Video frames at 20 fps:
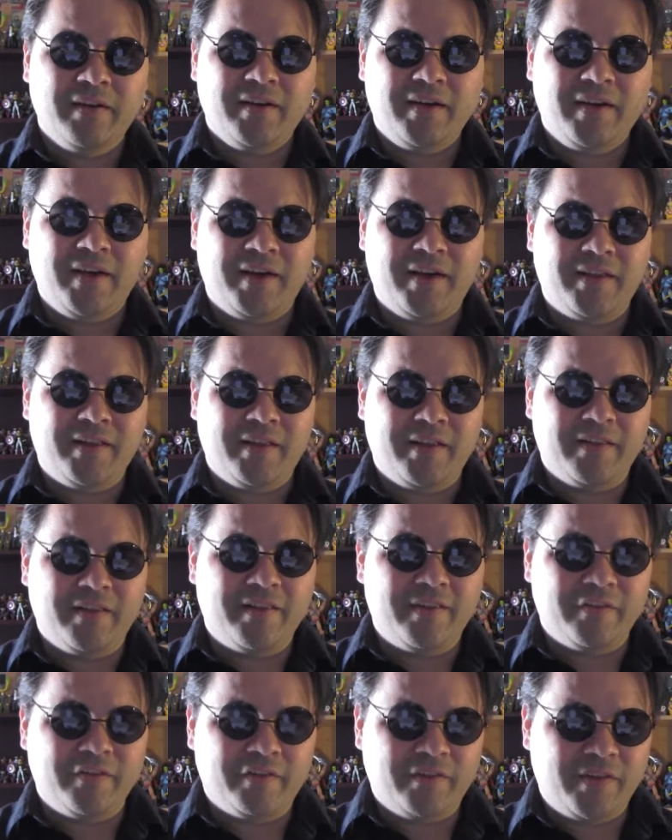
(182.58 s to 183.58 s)
And they
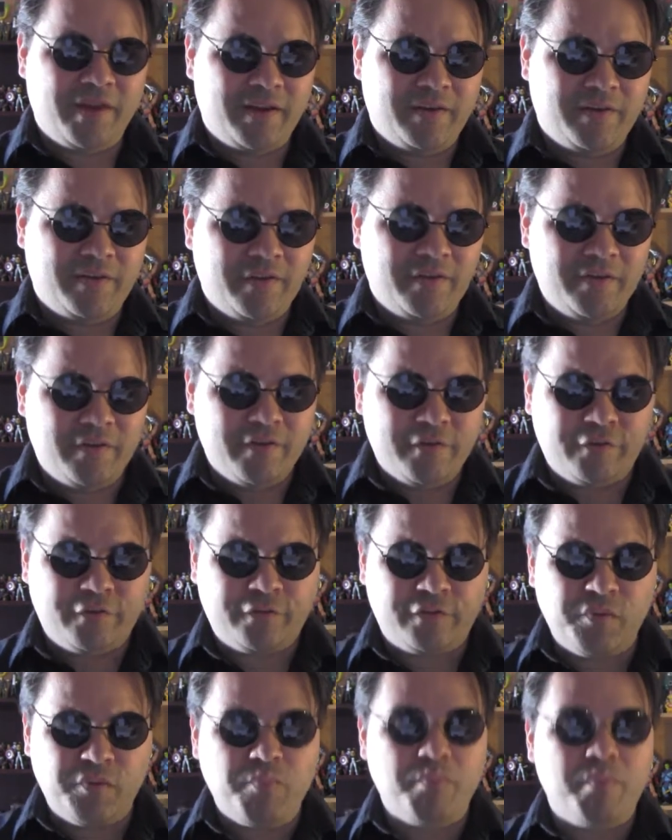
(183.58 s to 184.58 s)
did this
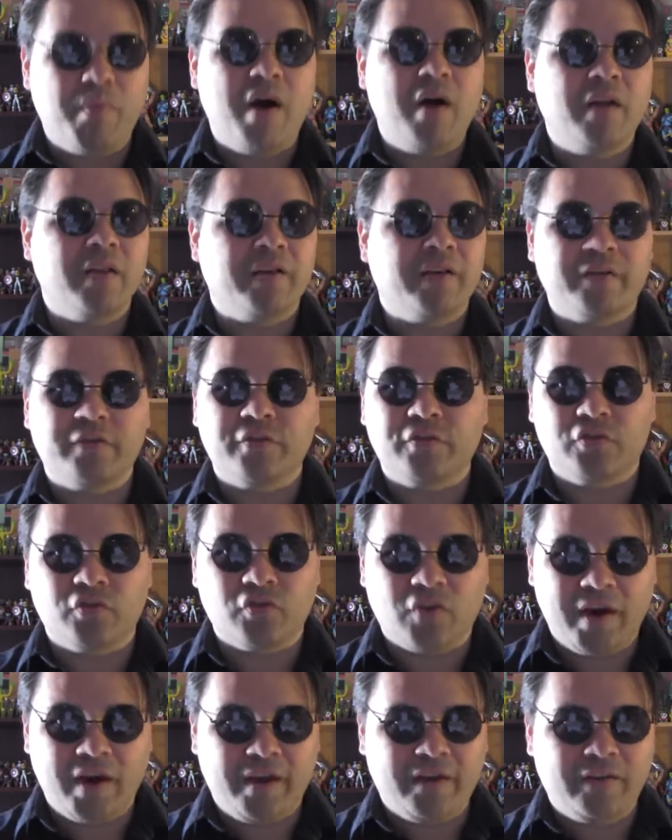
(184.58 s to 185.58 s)
symbolic
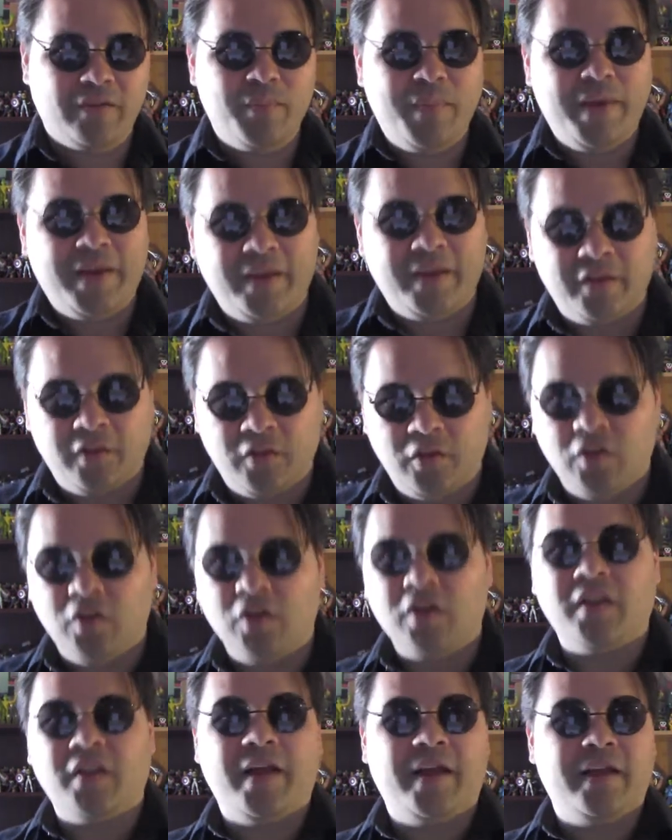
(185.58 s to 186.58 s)
strike to make it
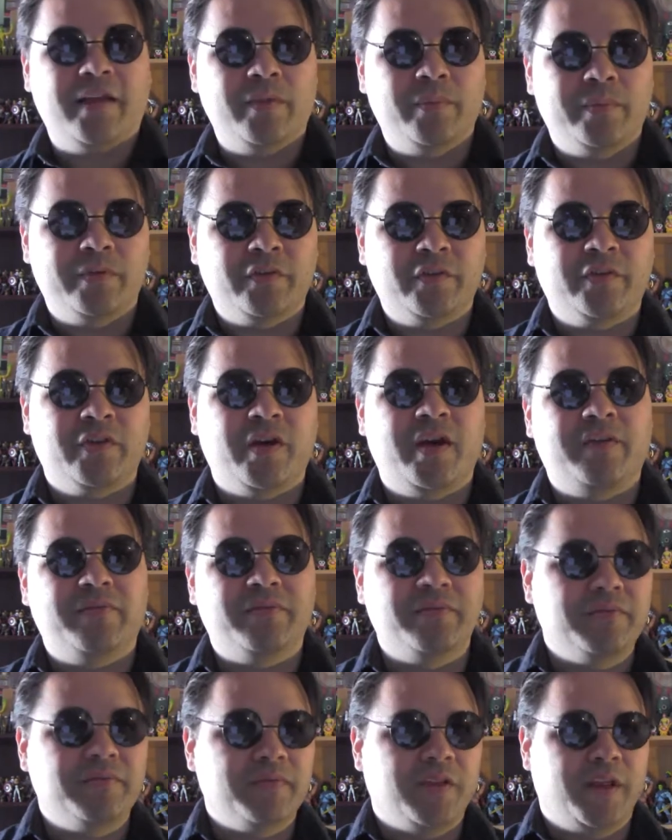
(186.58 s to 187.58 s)
look like he was
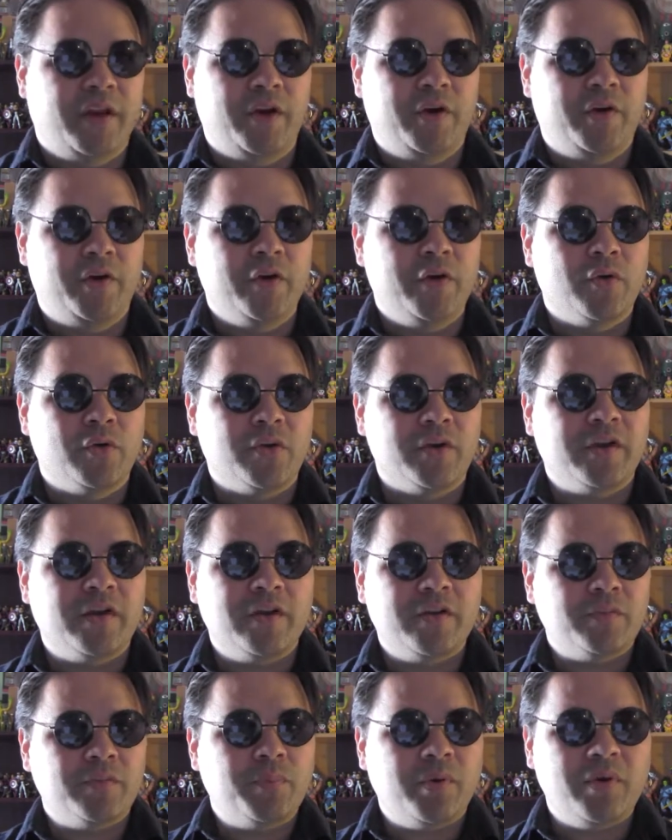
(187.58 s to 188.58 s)
tough, in order to
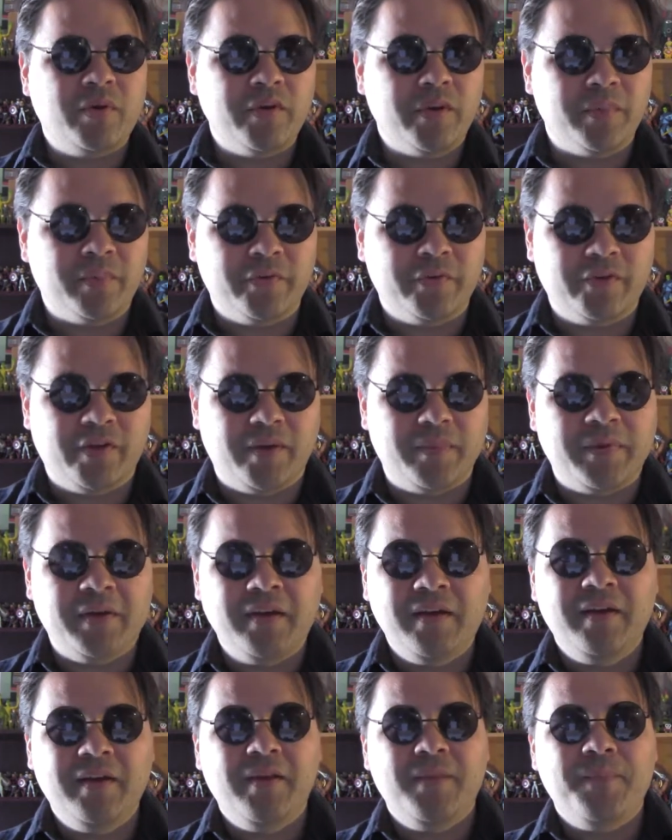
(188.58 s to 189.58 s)
get his poll numbers up.
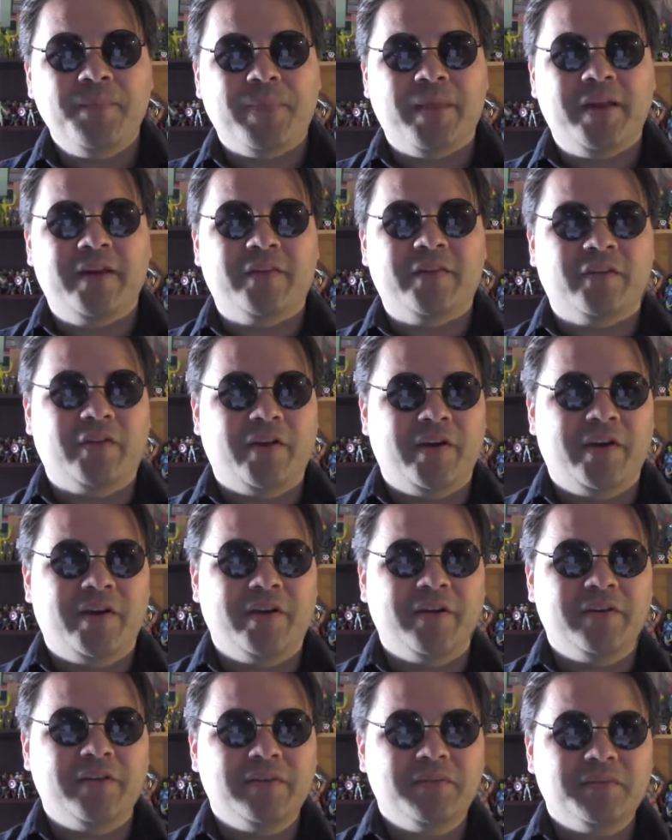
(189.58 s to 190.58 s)
And it's
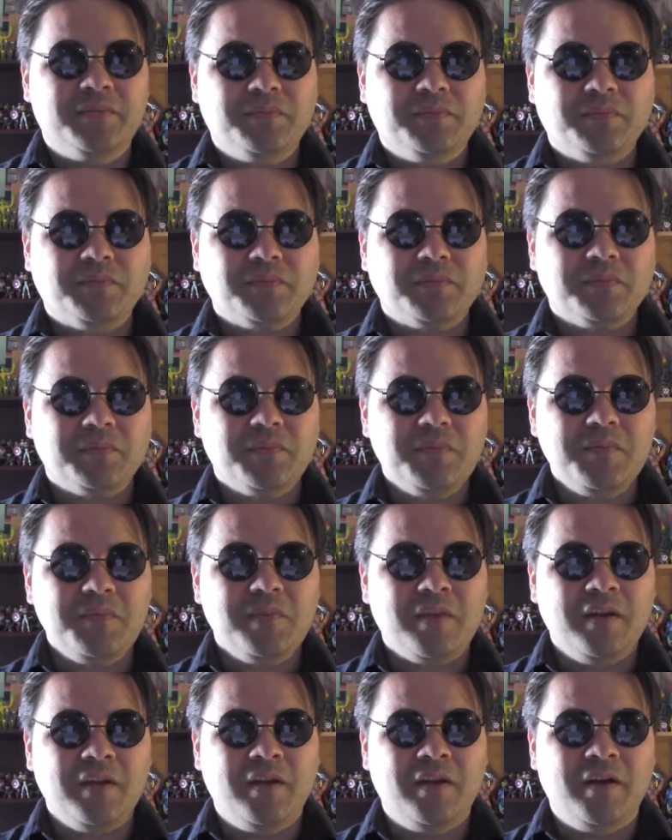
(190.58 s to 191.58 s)
like,
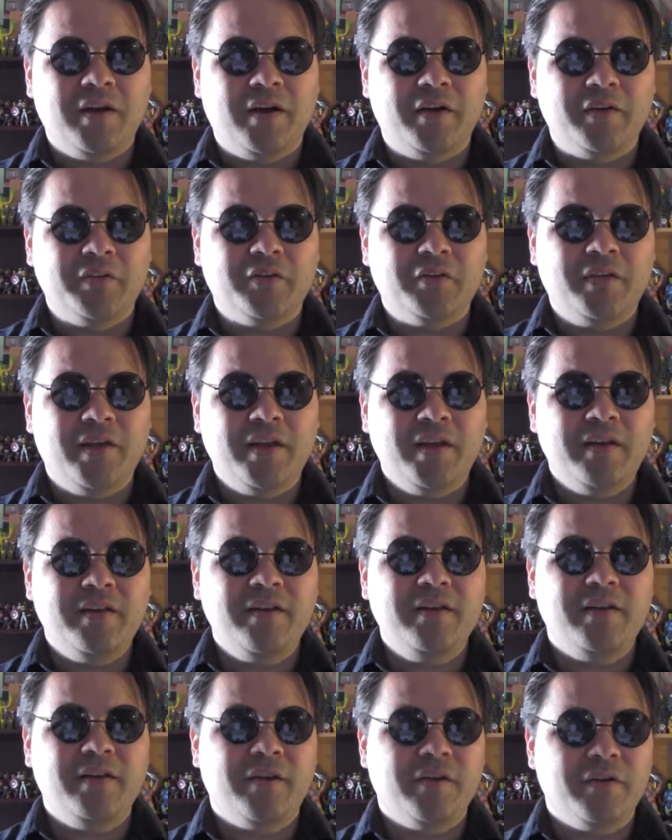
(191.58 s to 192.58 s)
you
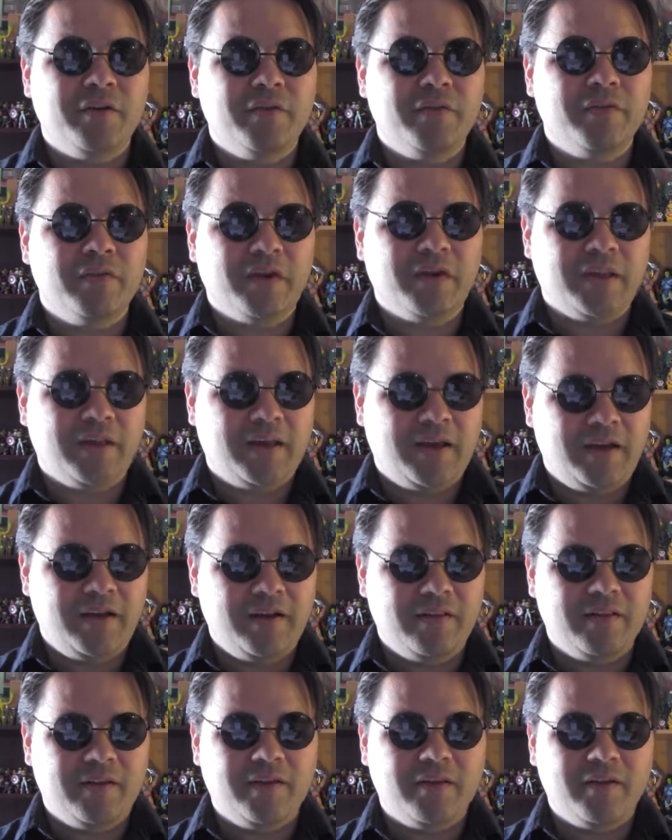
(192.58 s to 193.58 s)
look at
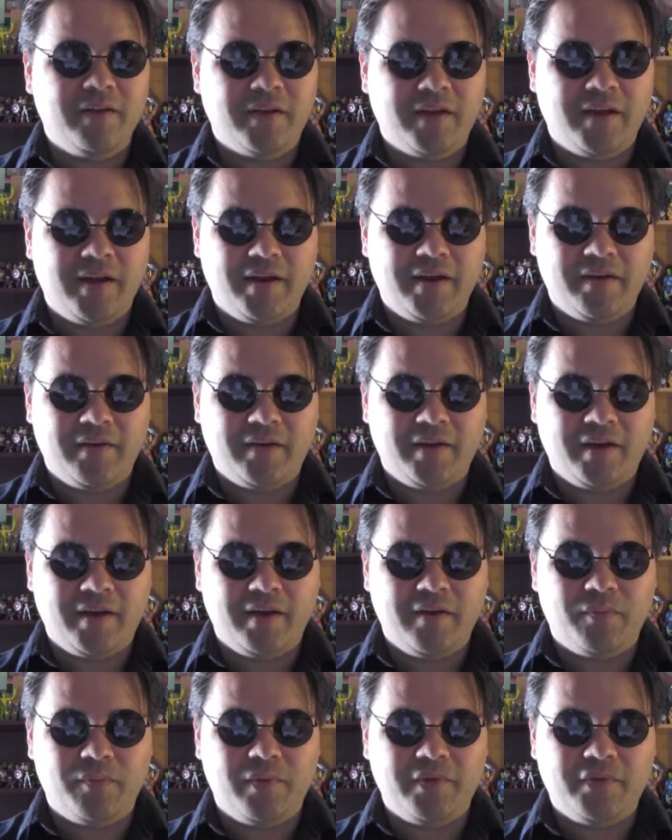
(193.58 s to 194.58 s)
that and then you look at
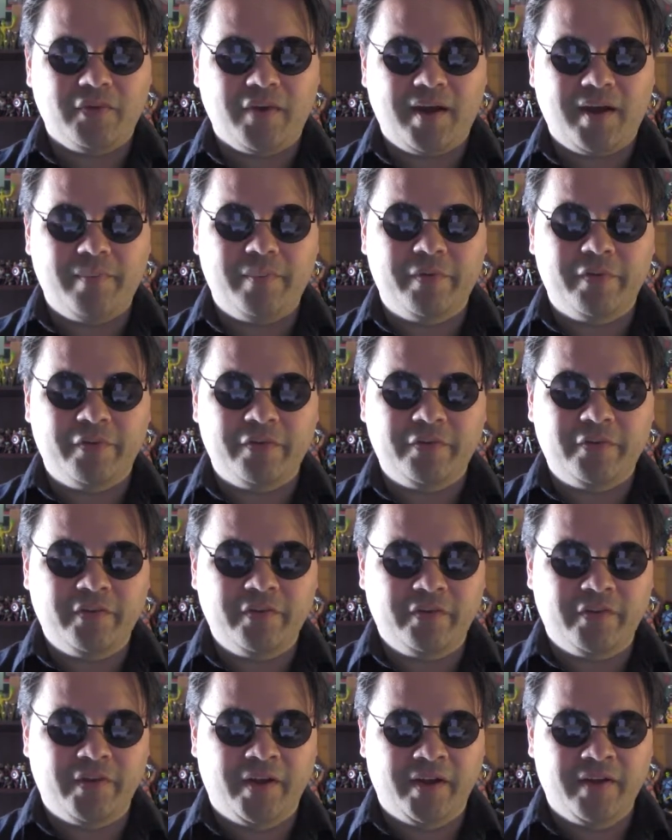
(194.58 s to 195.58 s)
kind of what's happened
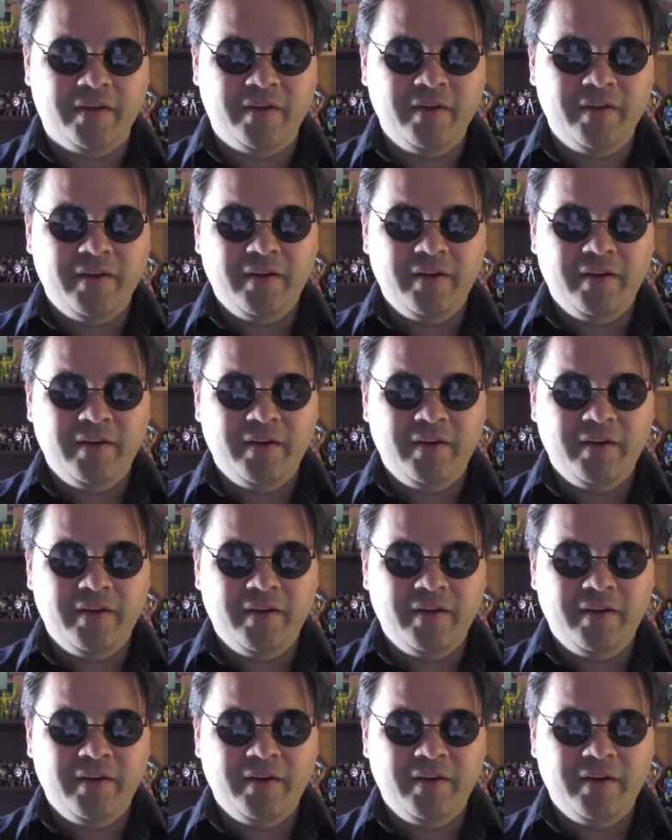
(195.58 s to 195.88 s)
since then.